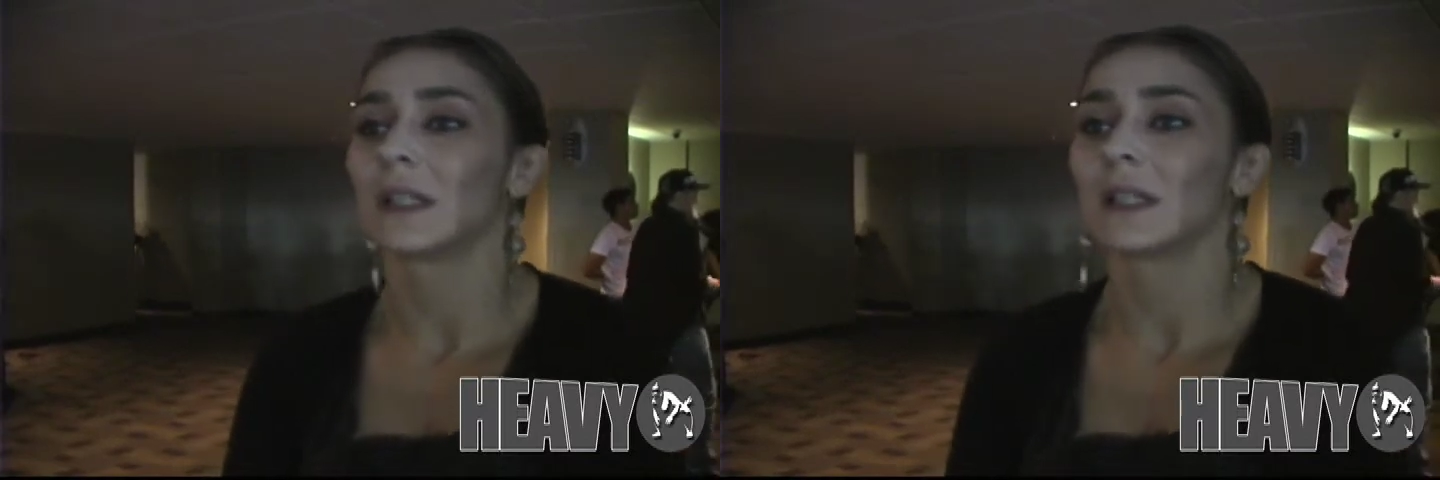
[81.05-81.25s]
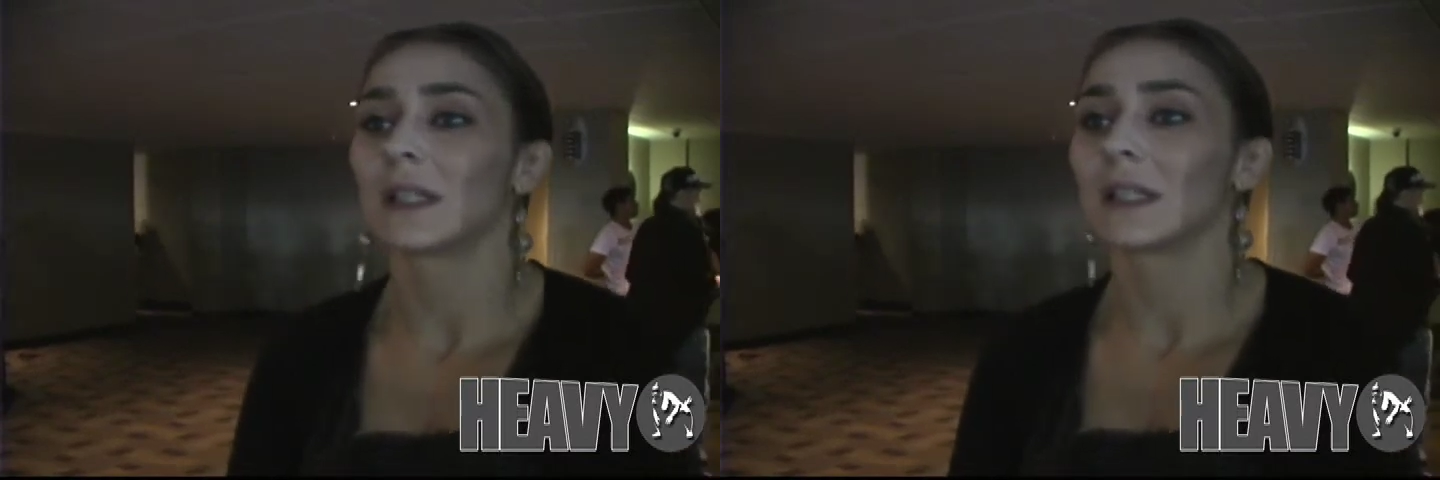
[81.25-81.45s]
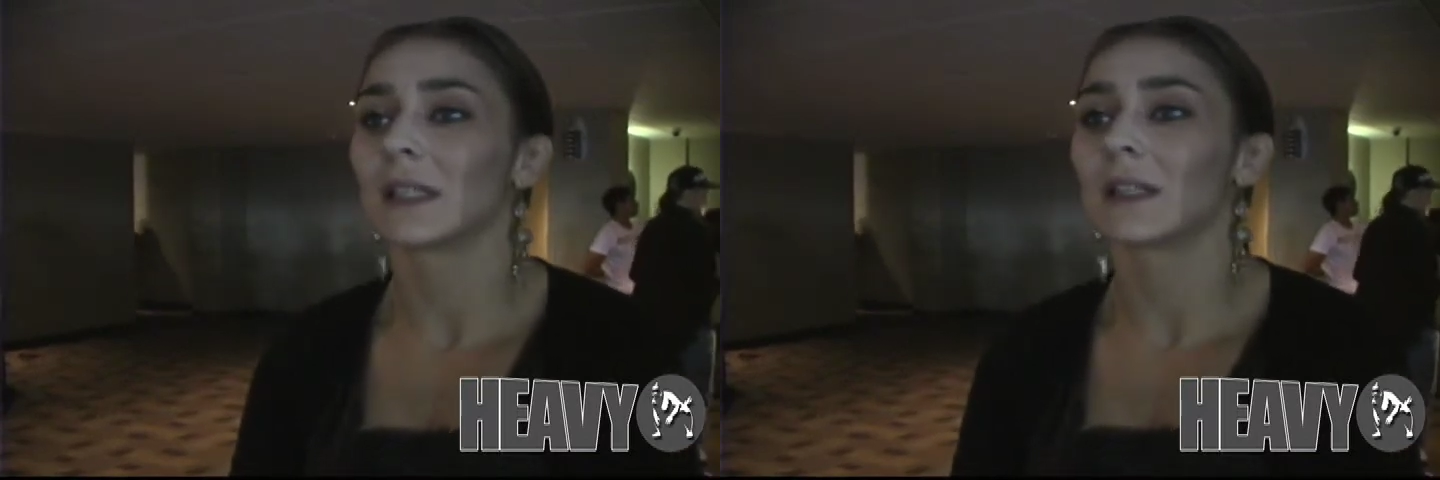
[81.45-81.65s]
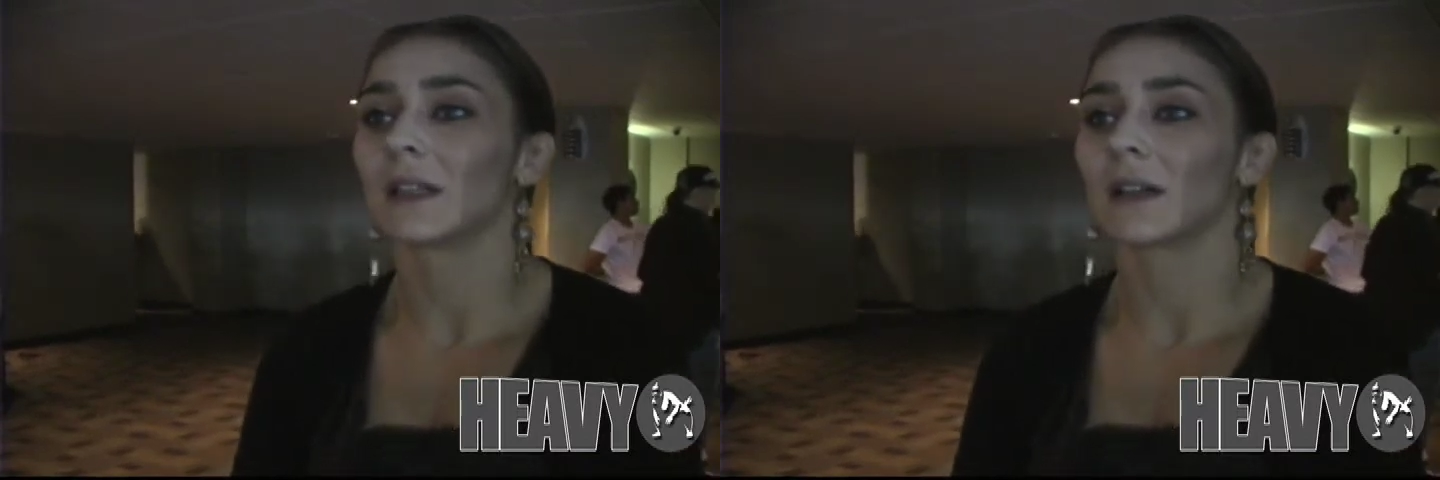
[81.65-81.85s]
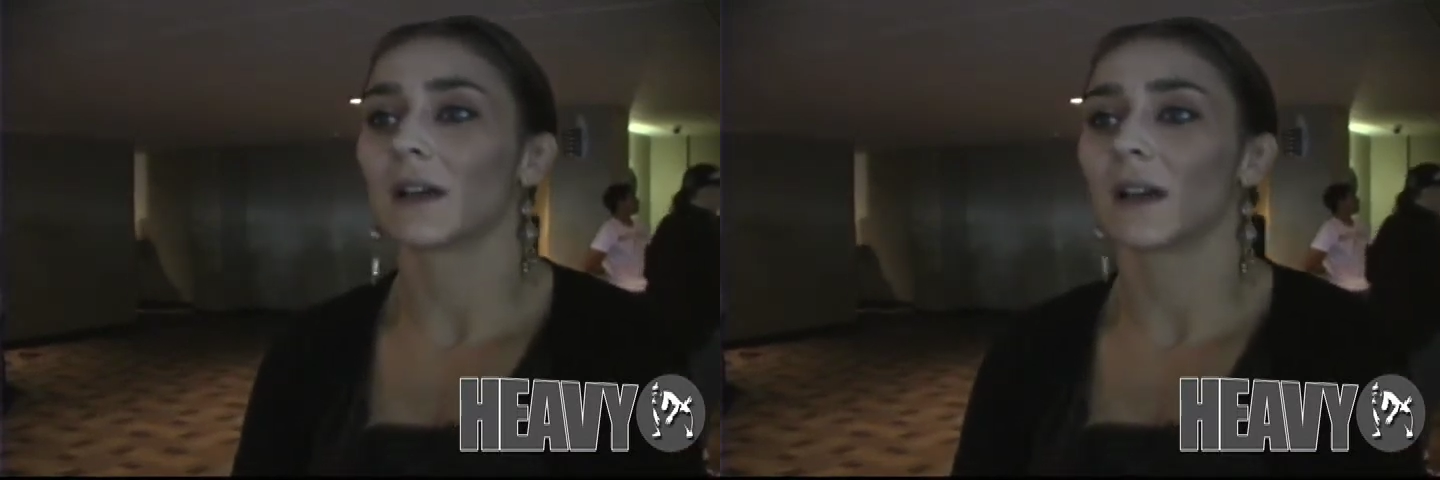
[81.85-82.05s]
and
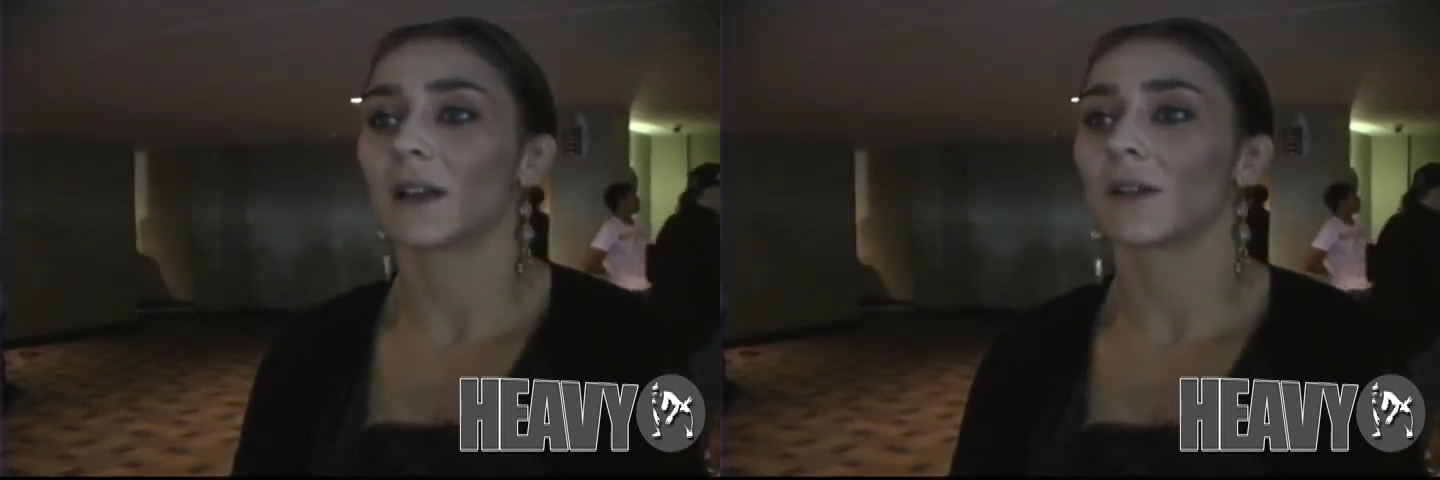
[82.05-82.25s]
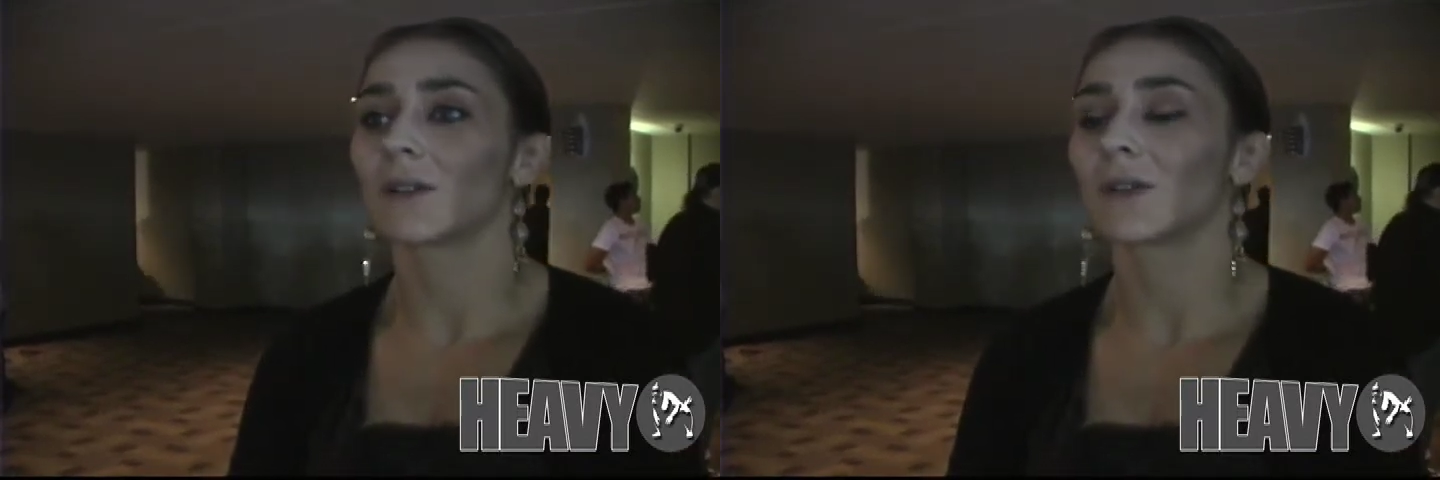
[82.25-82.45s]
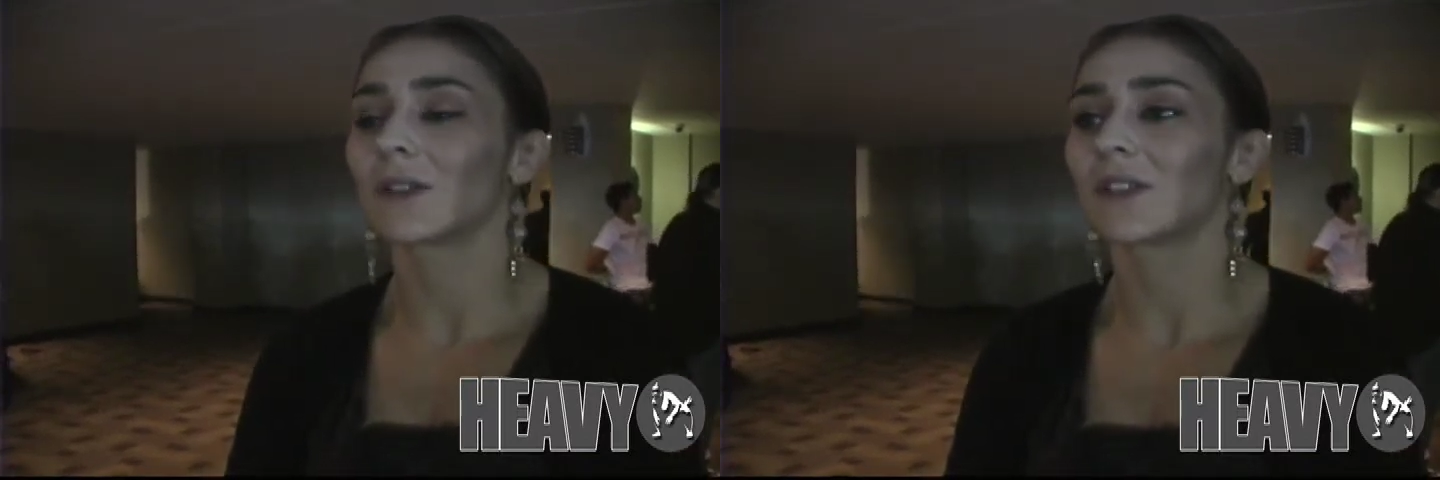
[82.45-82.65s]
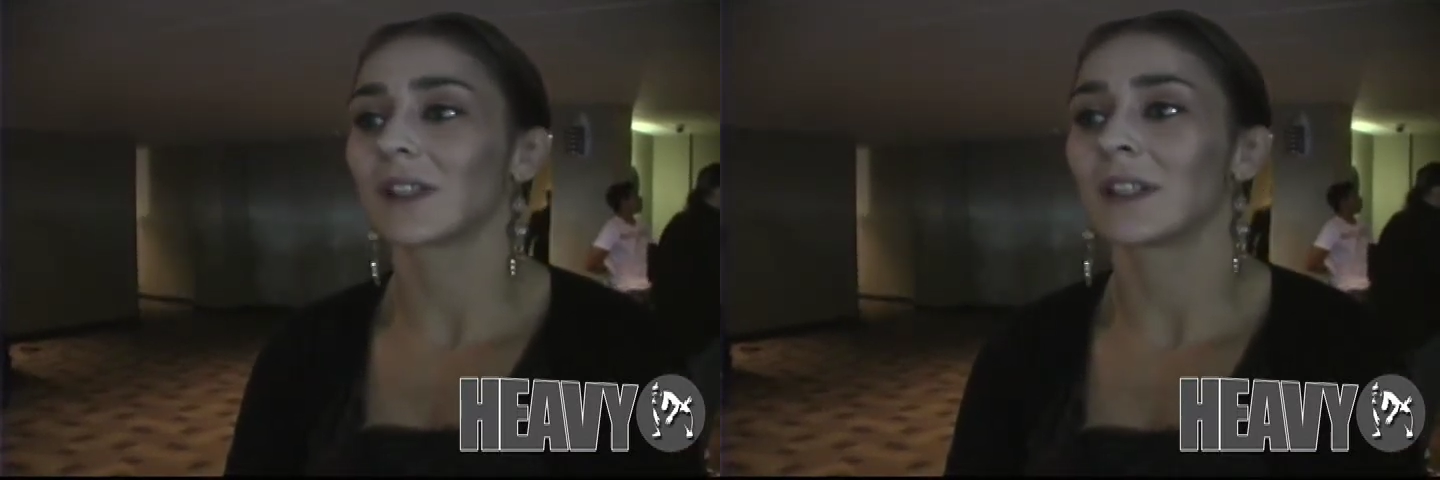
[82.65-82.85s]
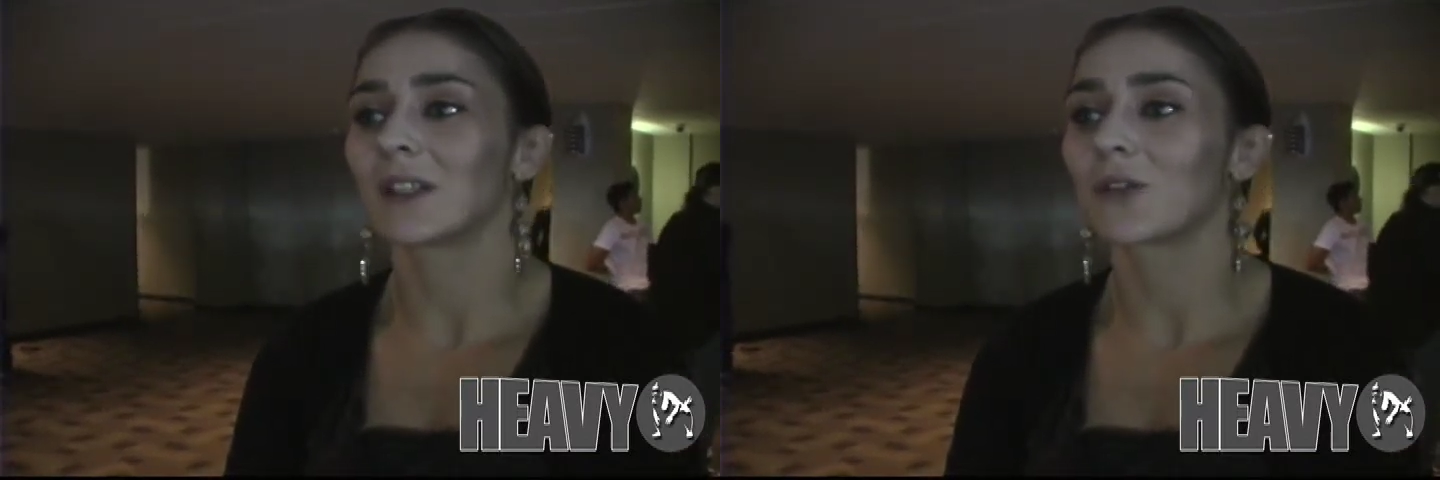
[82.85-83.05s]
uh, I learned all the
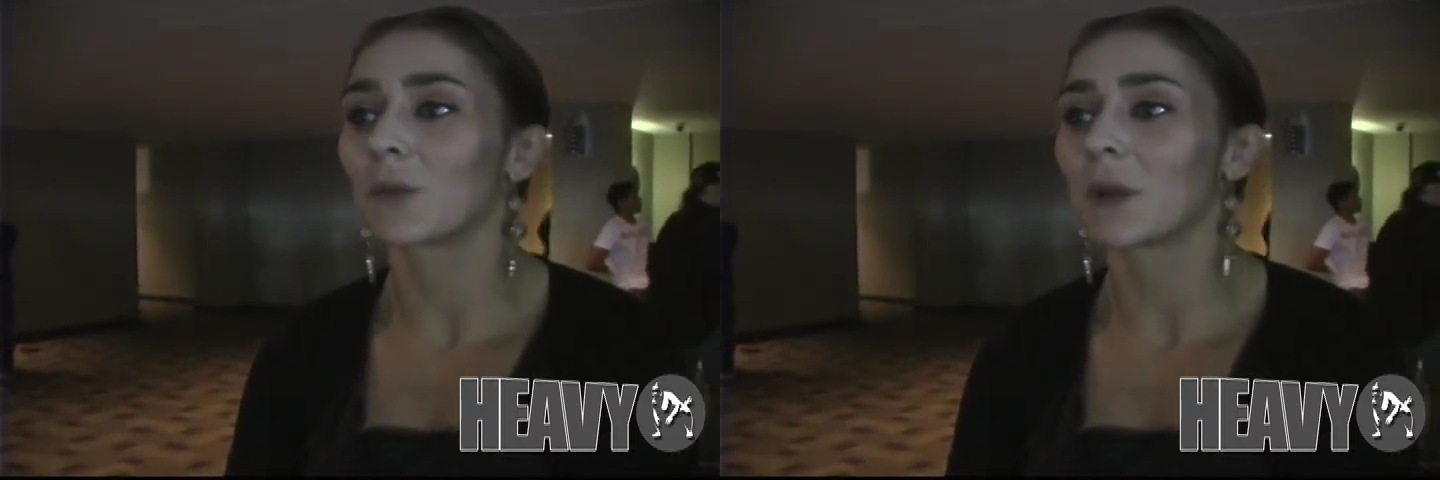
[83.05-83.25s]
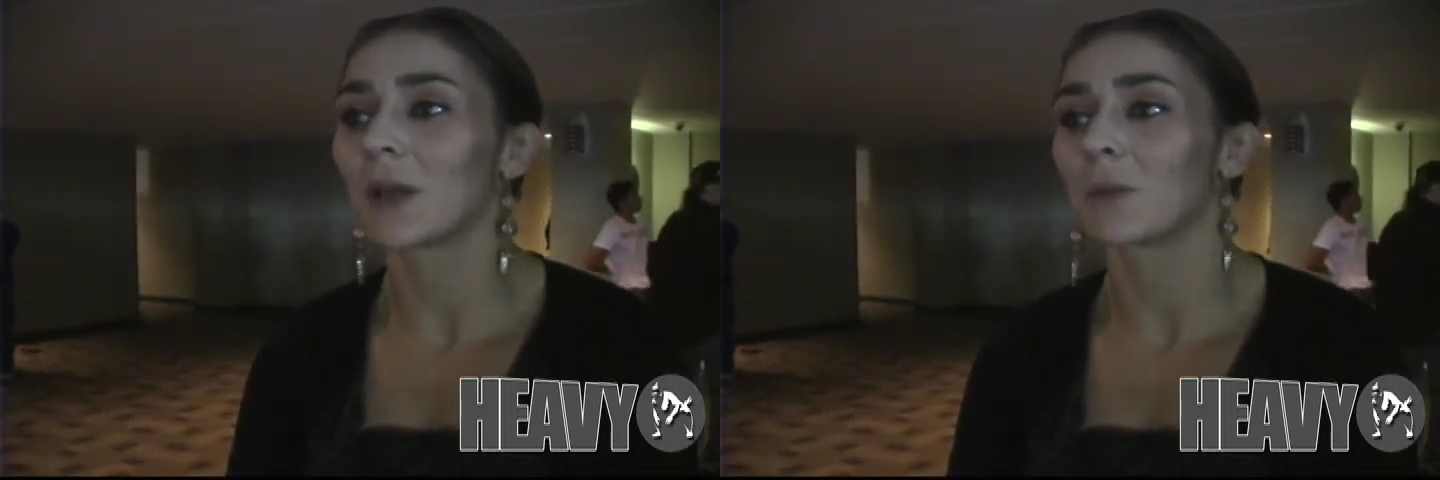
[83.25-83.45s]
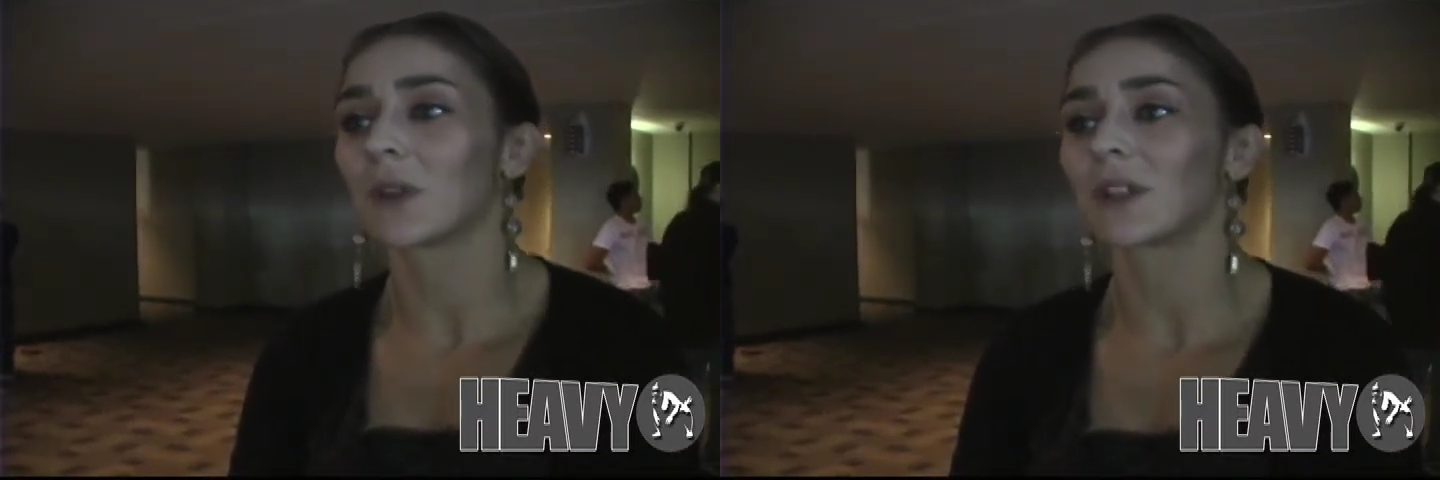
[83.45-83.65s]
techniques from him,